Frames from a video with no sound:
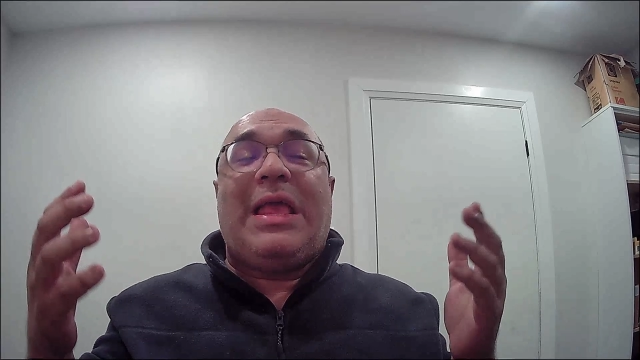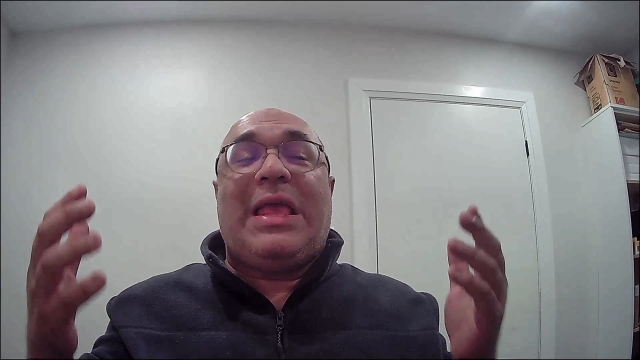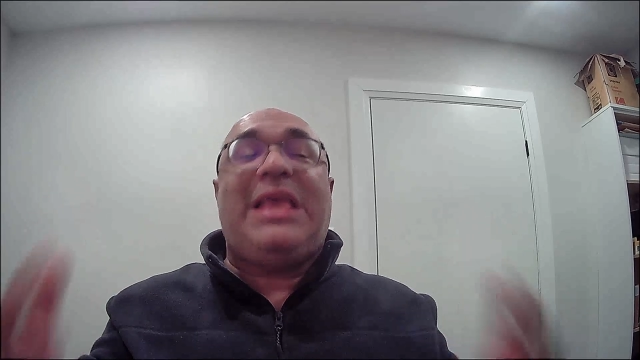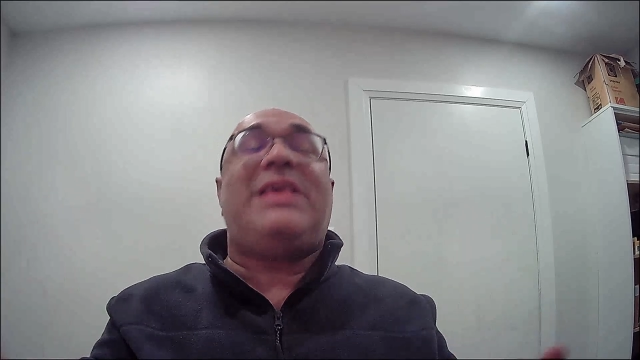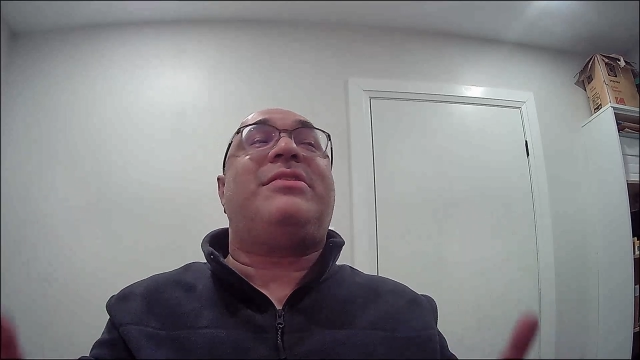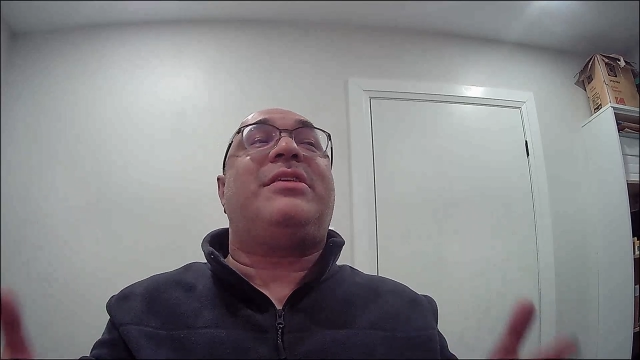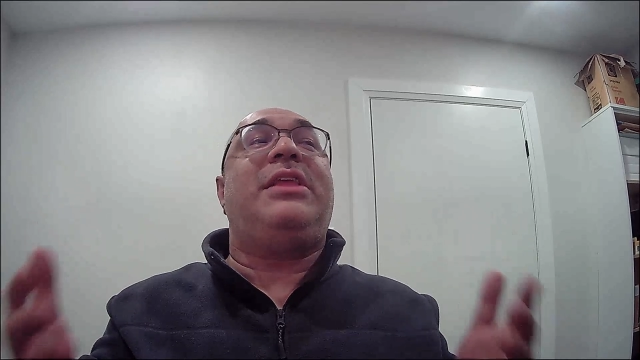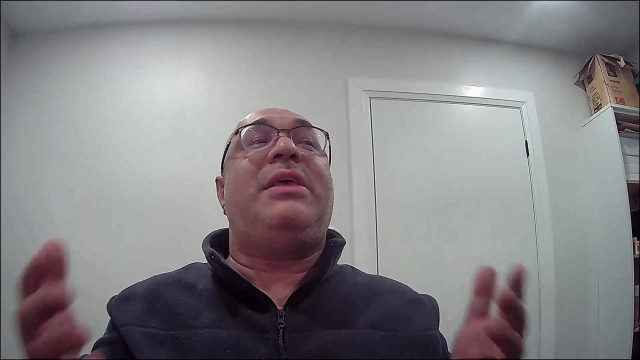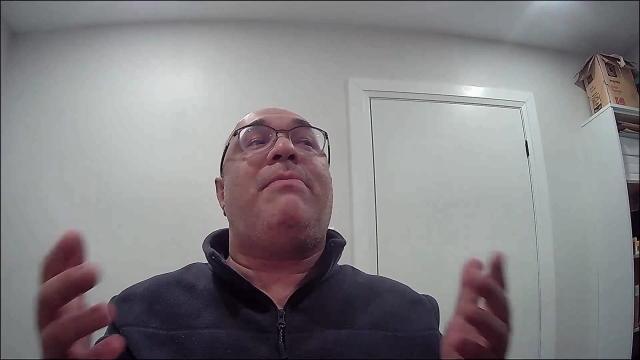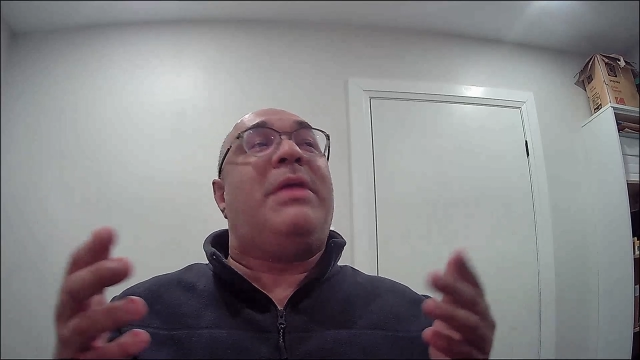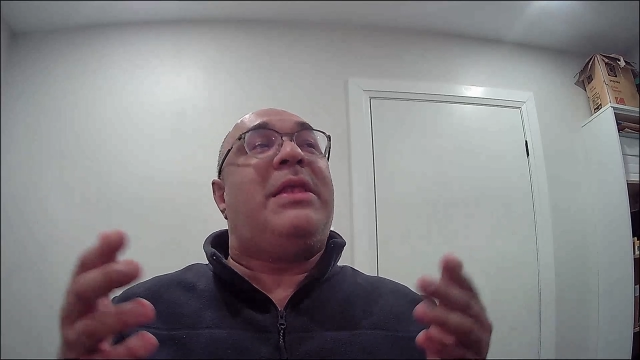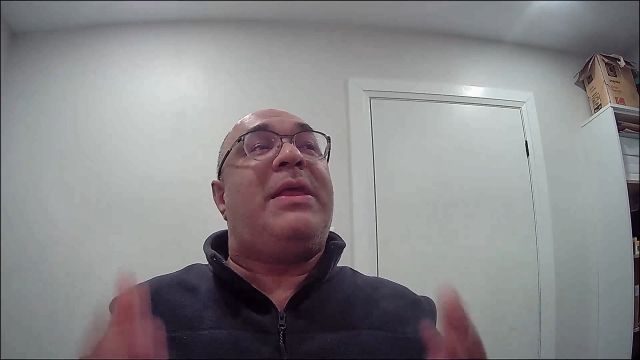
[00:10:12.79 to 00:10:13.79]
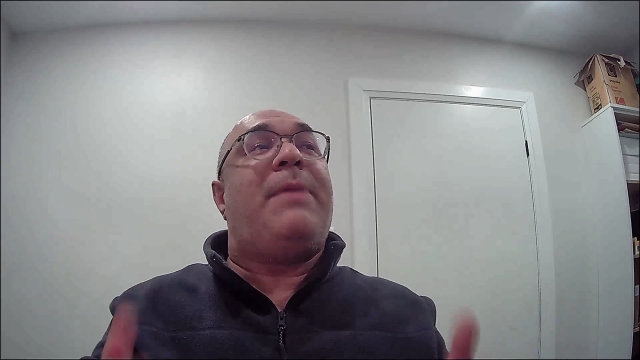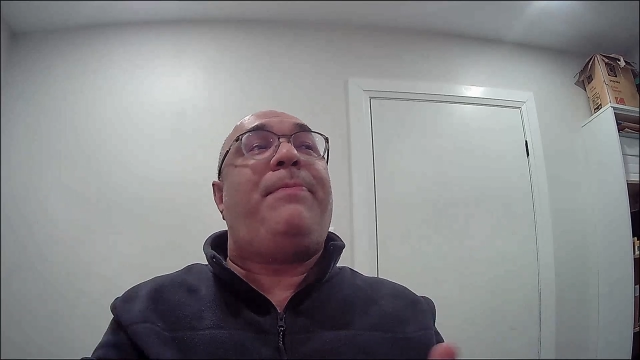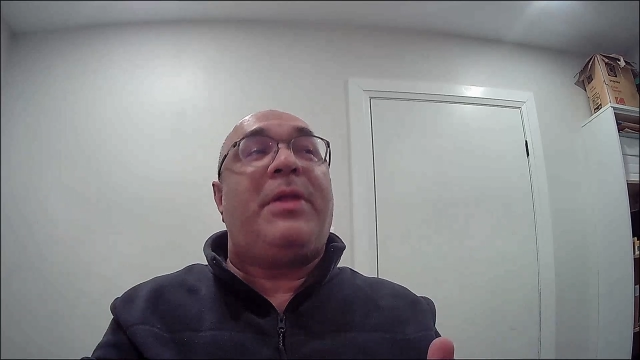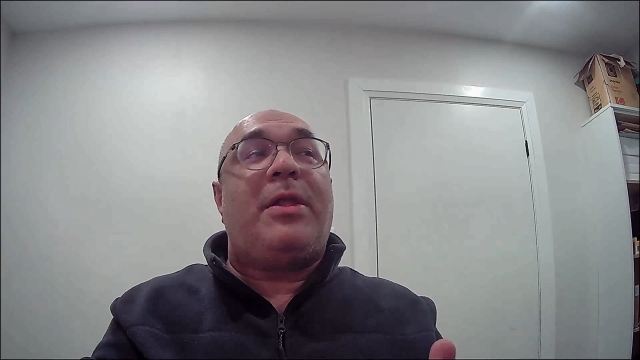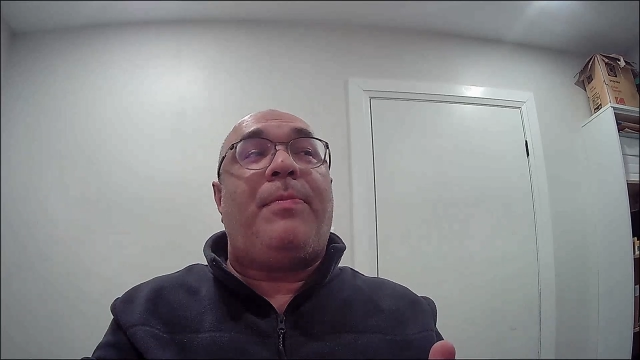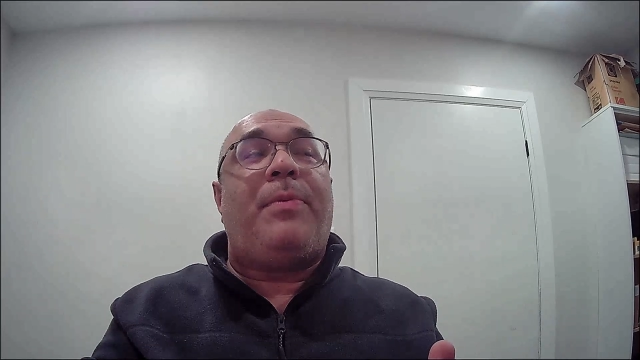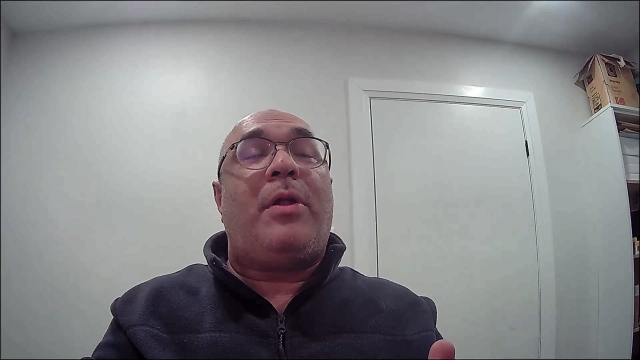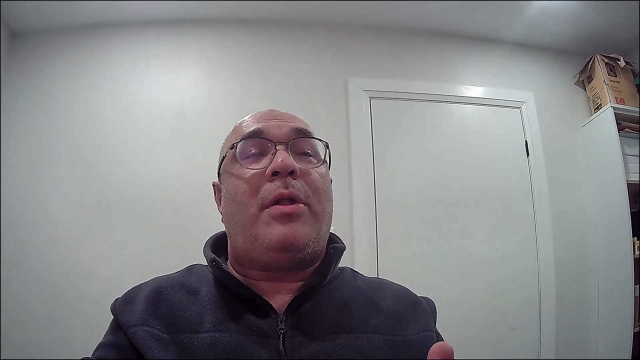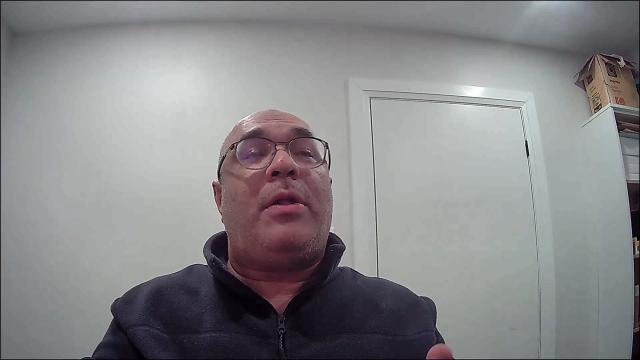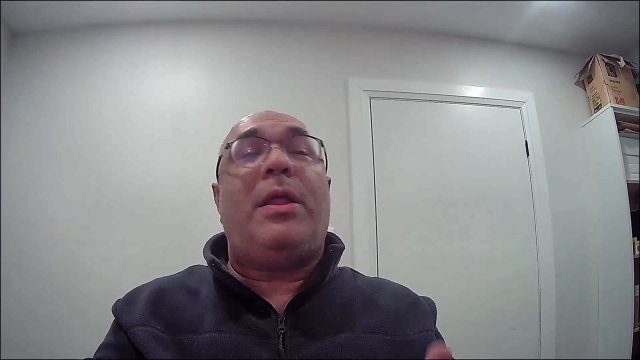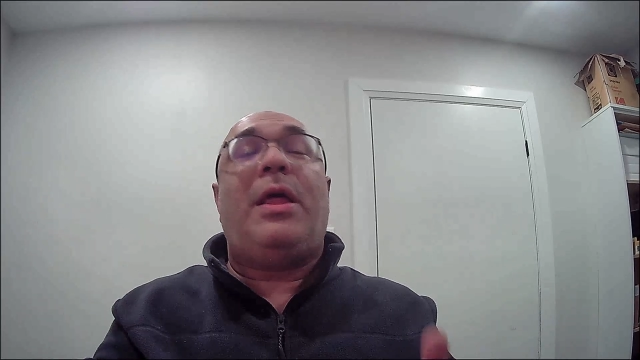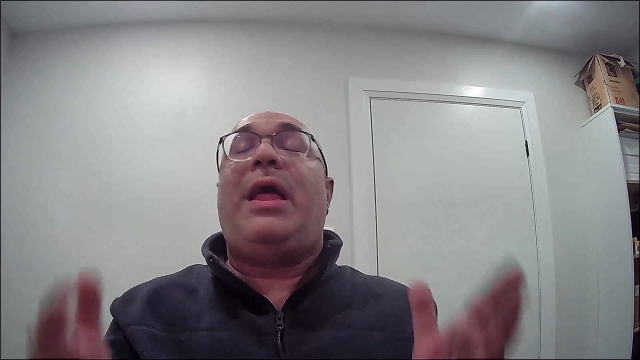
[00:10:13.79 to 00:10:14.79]
Easily
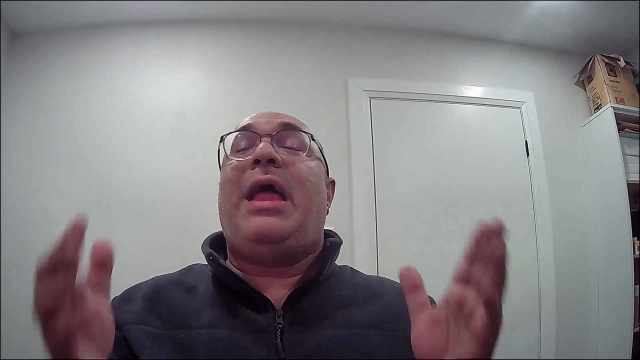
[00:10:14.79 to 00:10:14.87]
manipulable,